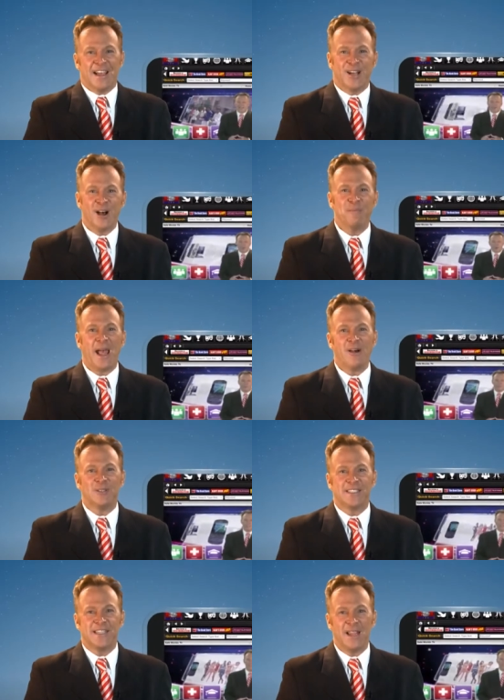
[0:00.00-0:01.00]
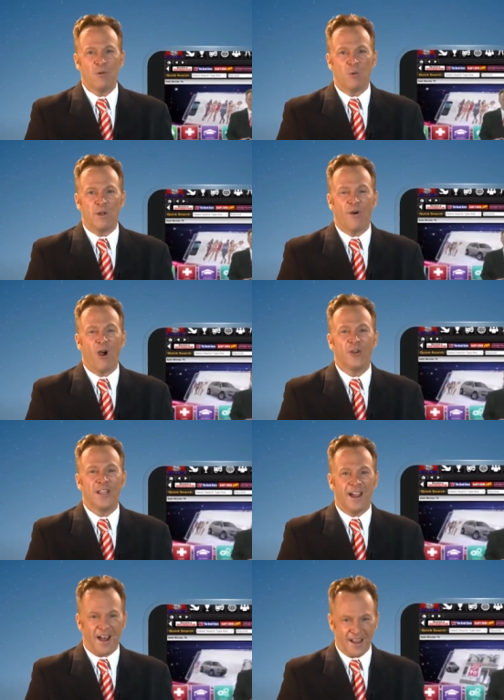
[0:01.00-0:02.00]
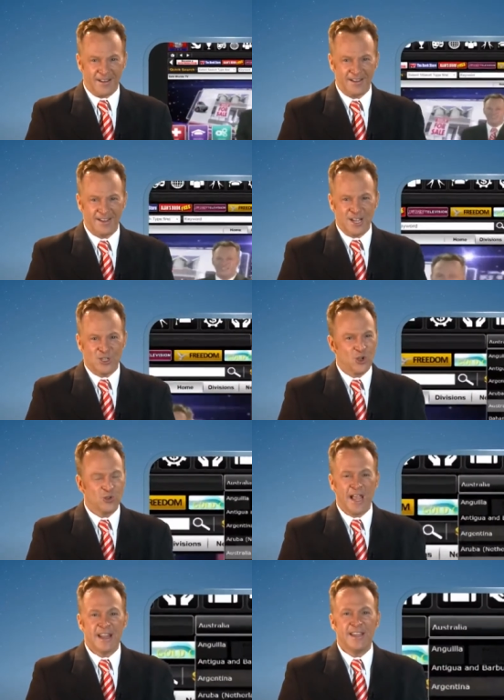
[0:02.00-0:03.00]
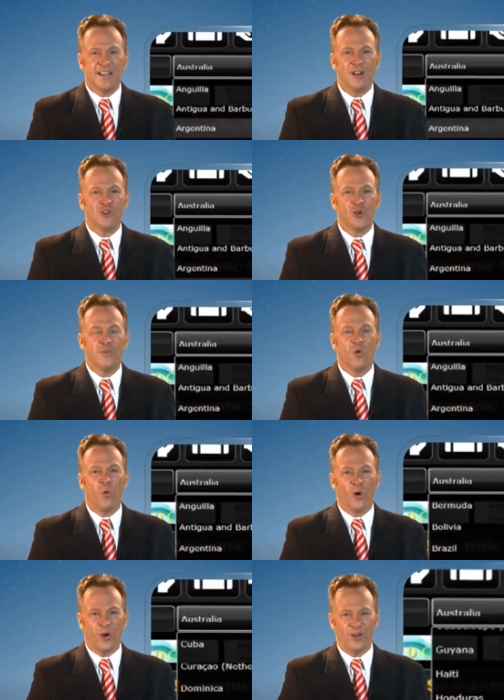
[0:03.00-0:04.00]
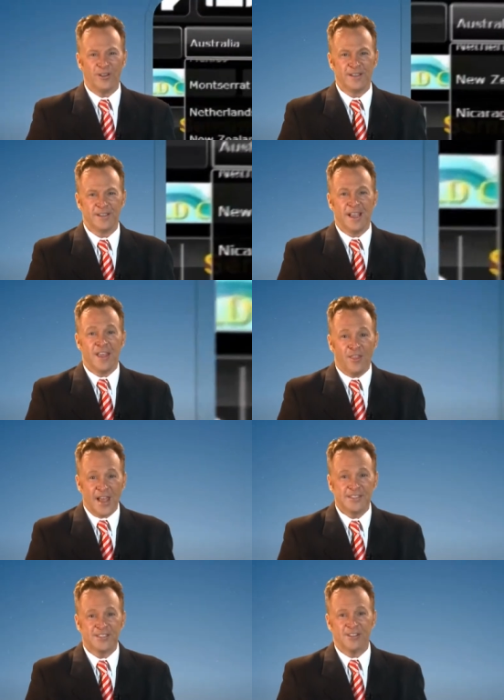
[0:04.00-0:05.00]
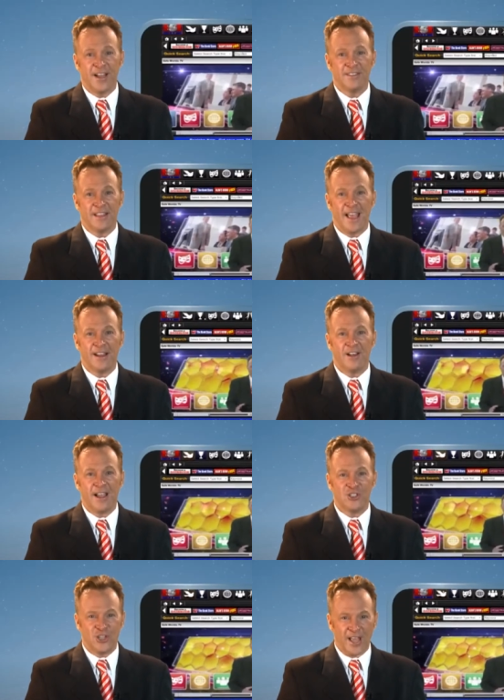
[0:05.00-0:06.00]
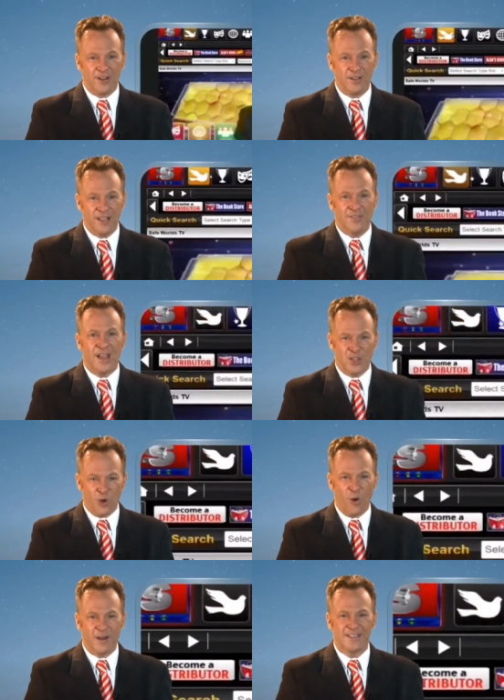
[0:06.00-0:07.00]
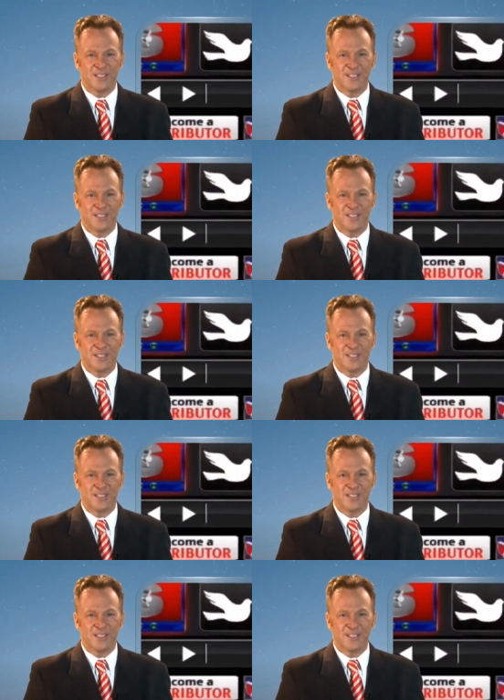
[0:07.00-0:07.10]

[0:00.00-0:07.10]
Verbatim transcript: Come now and see what we've already got. Choose any country of the world, then select the headline channel that you want to